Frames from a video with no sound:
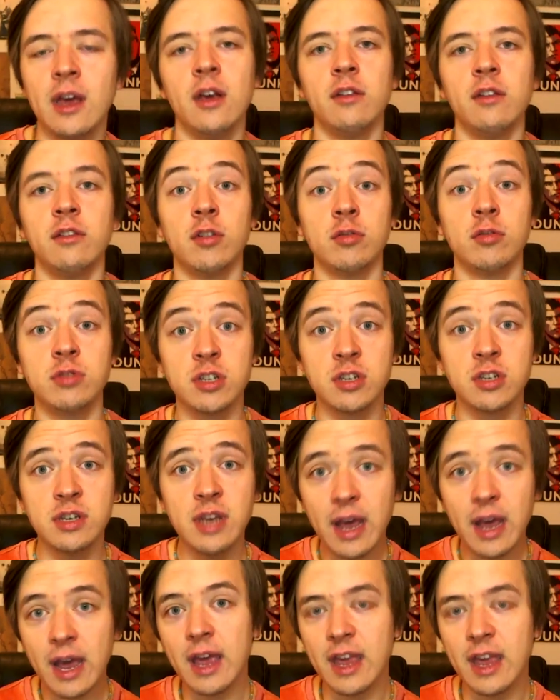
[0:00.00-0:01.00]
So
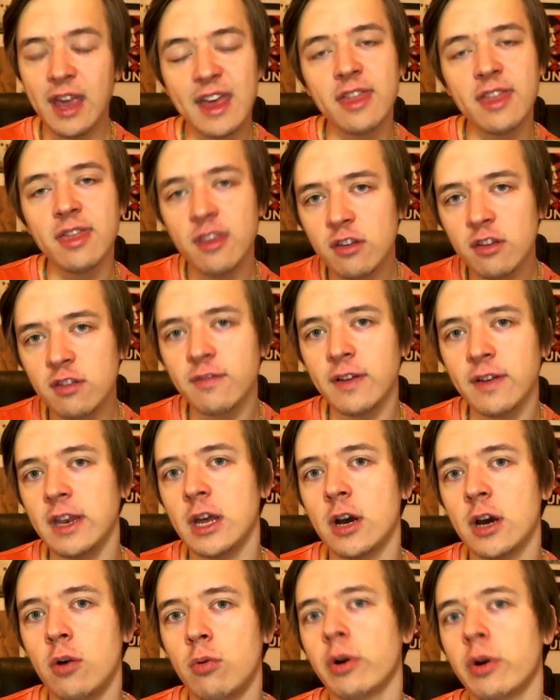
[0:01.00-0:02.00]
today in this
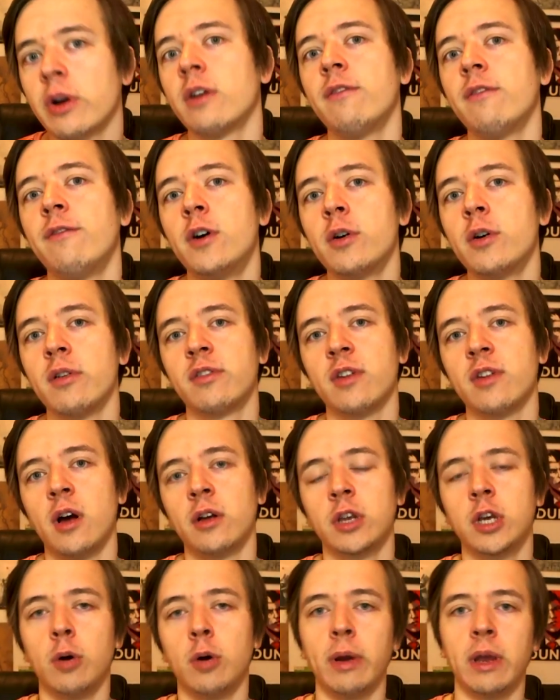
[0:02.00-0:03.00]
video we're going to focus
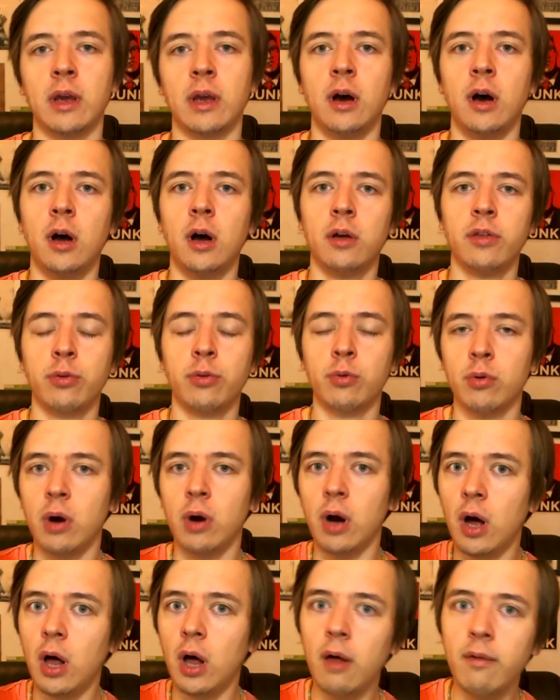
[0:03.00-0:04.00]
on going through
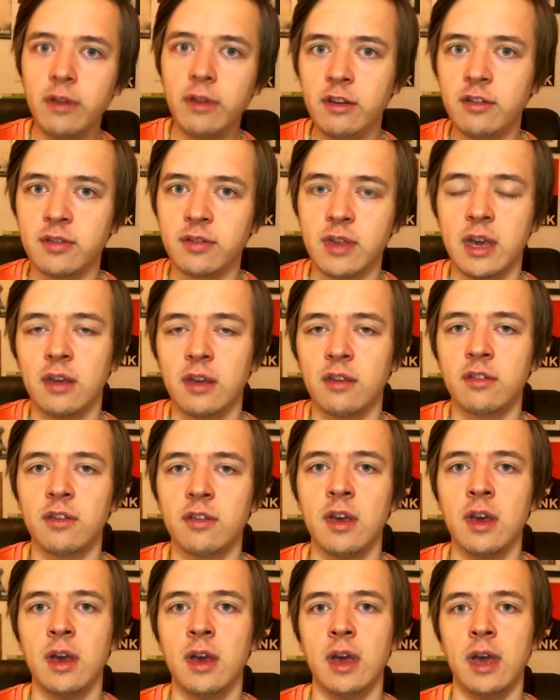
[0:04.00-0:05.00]
all these things,
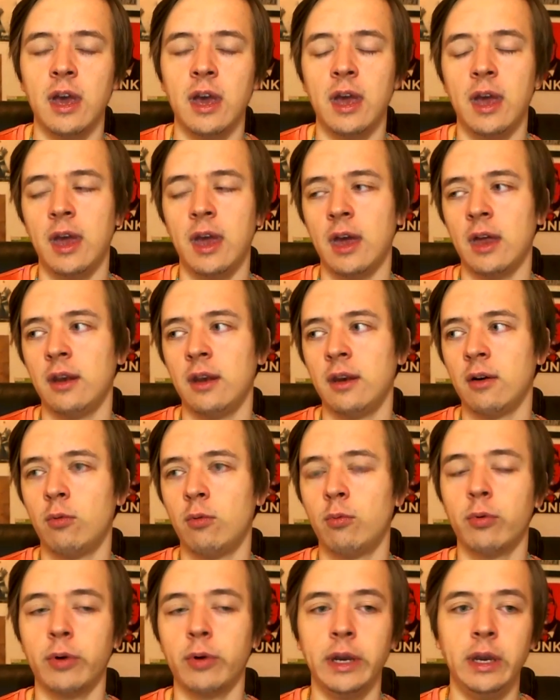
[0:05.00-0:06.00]
and
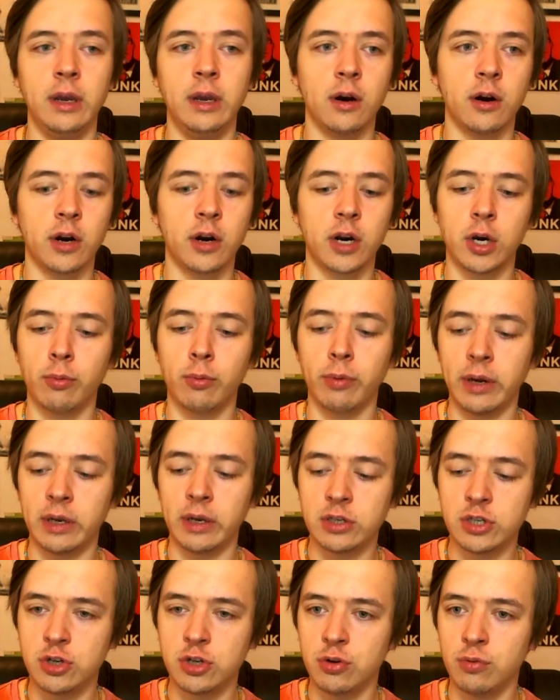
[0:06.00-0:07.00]
we are going
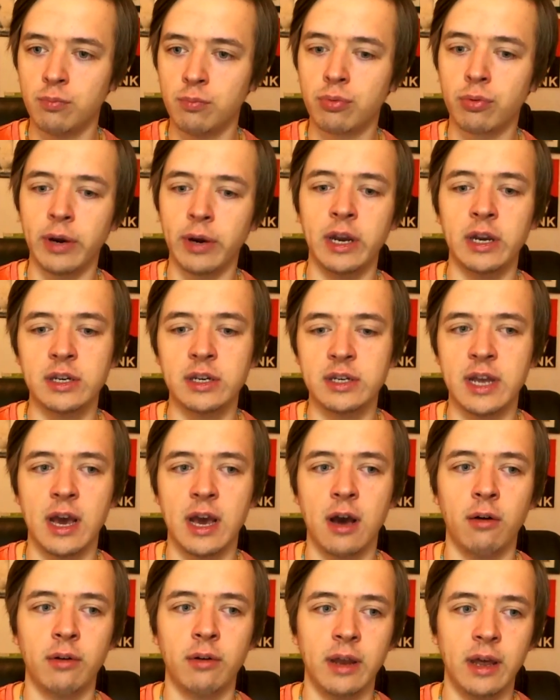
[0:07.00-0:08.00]
to break
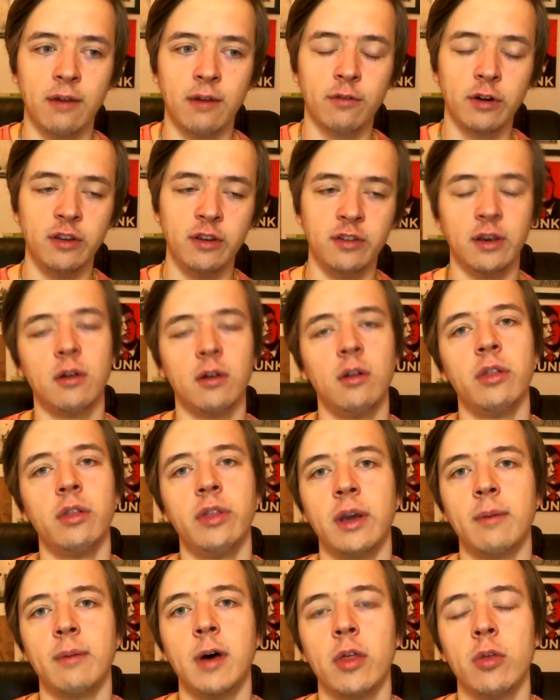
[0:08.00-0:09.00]
down every single
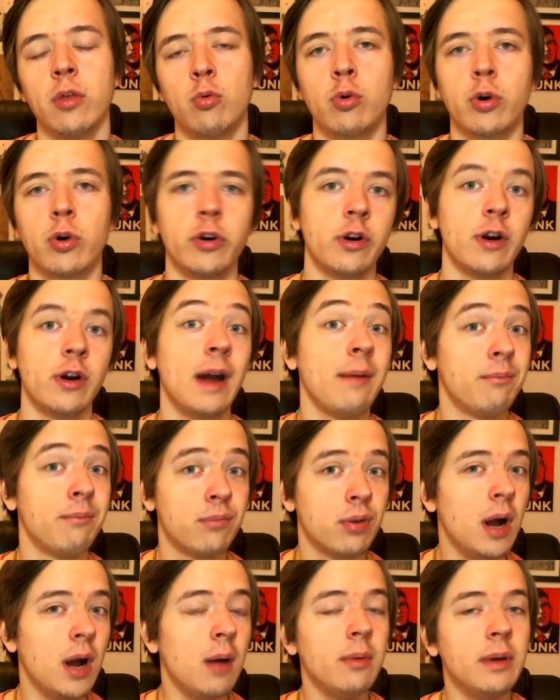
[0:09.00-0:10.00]
thing about the Warrior. I'm
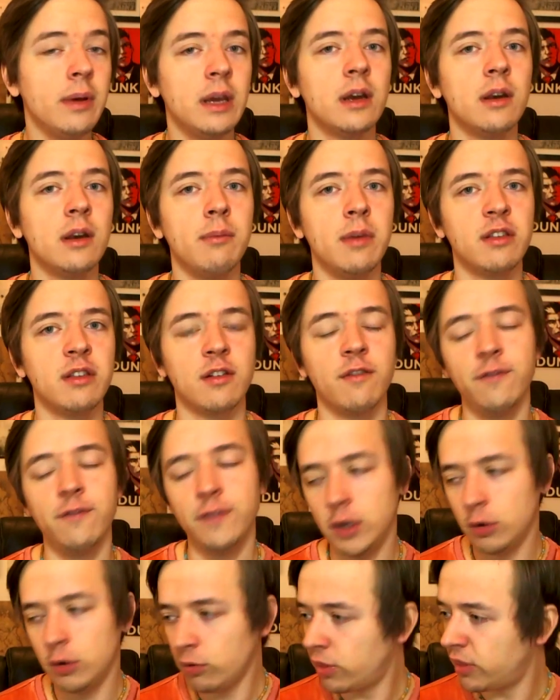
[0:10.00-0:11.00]
probably going to miss a
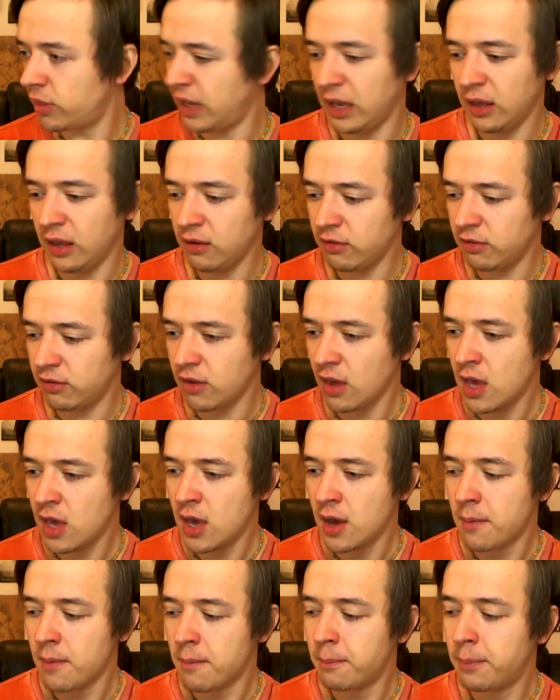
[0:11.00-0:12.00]
few things,
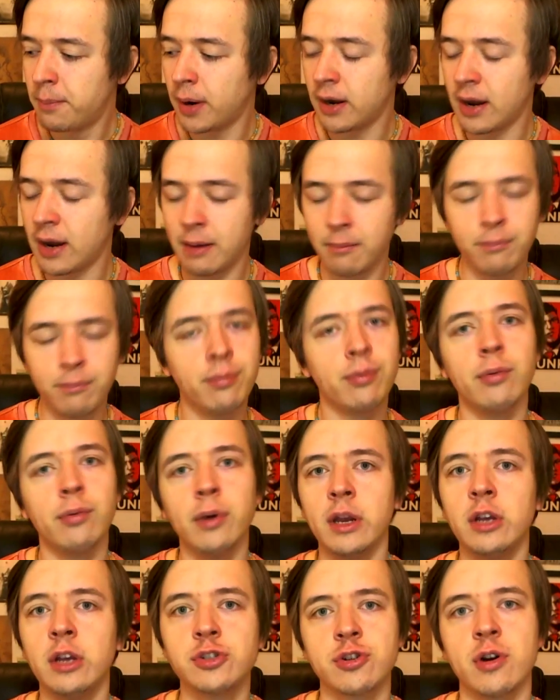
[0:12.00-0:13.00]
but I'm
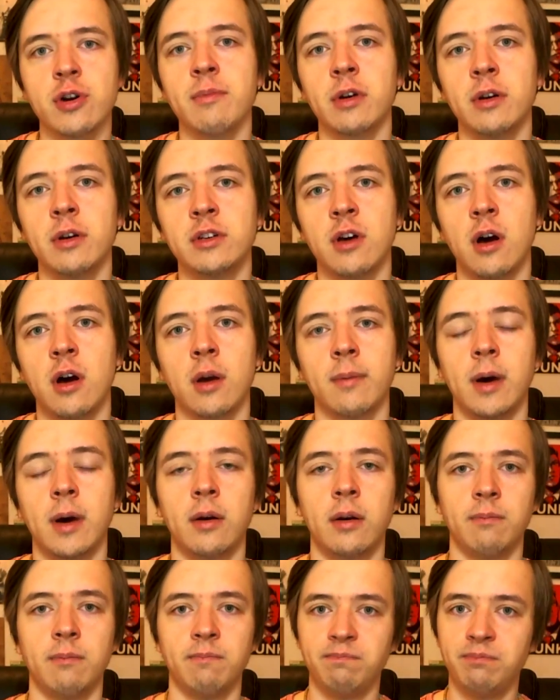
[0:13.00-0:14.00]
pretty sure I'm going to talk
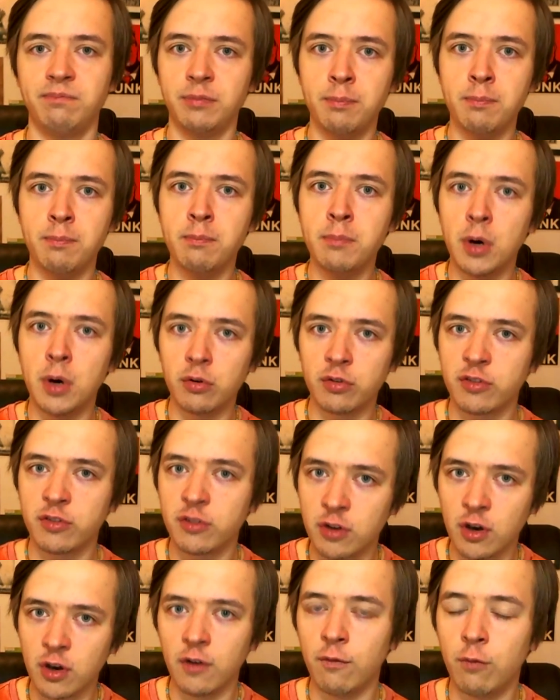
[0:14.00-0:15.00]
about most
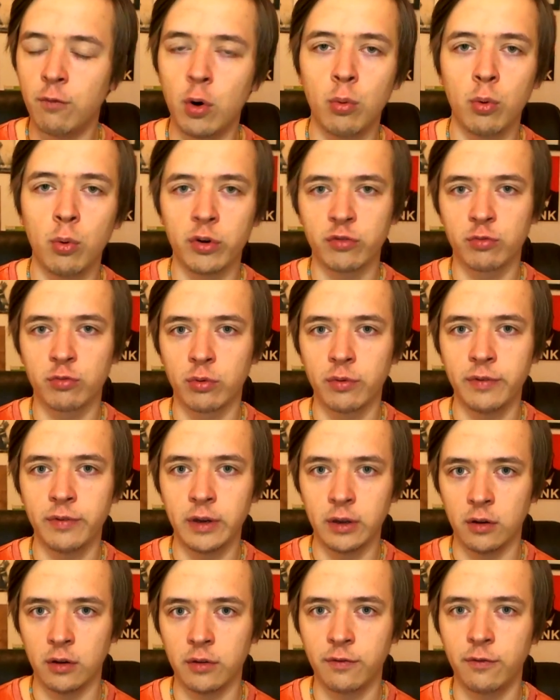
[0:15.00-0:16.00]
of what was
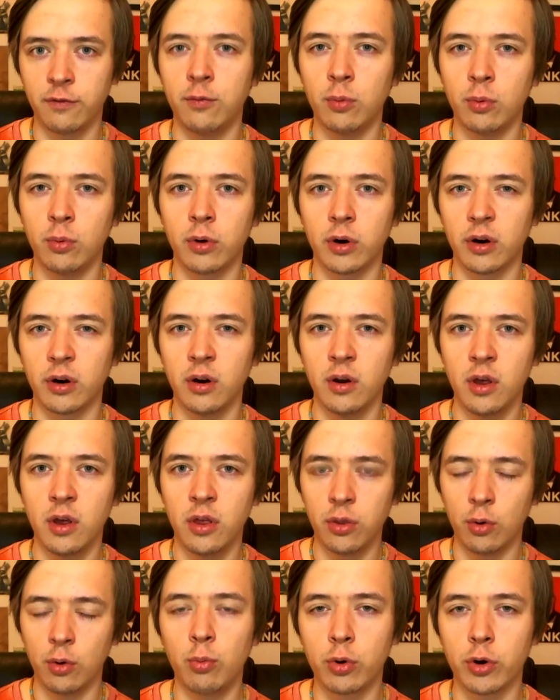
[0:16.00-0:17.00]
revealed for
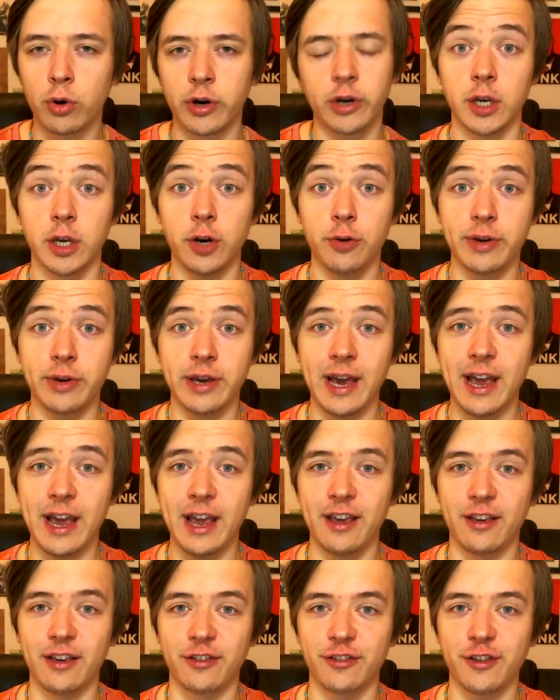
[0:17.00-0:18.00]
the Warrior.
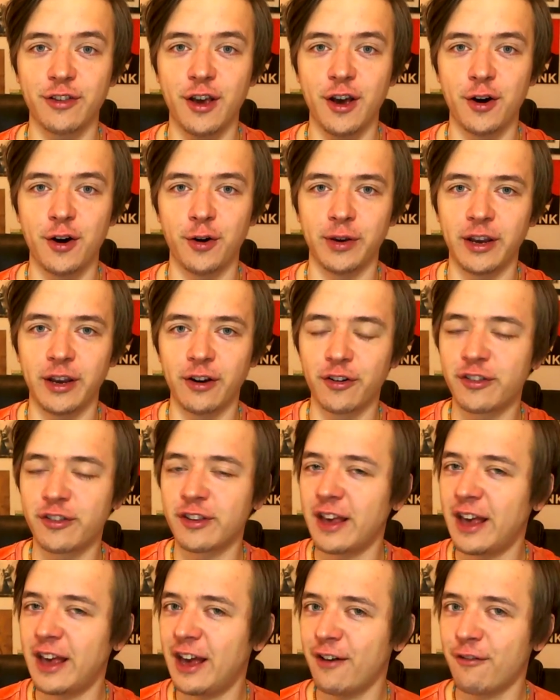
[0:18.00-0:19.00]
Okay, so here's
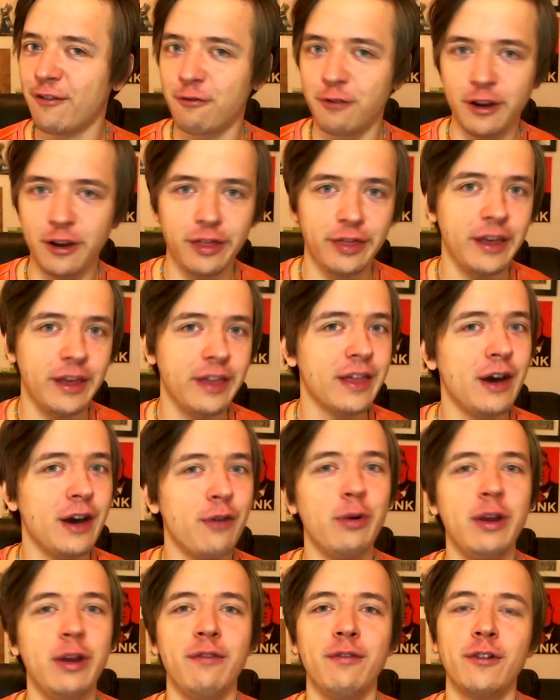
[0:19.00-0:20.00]
everything that
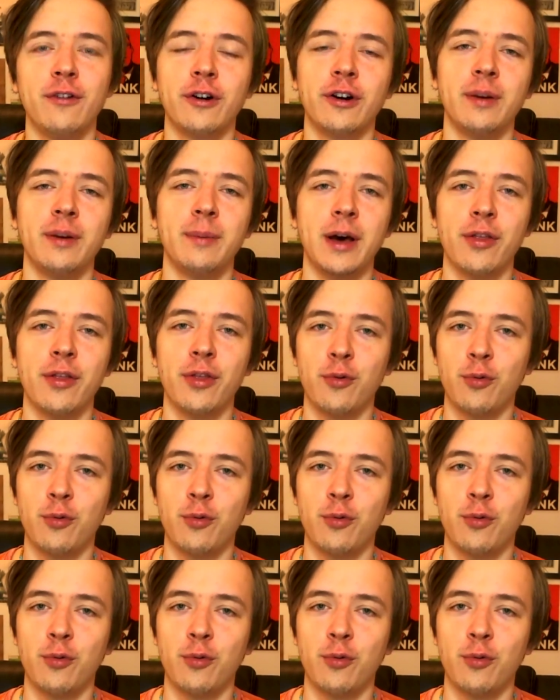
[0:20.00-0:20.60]
we've learned about the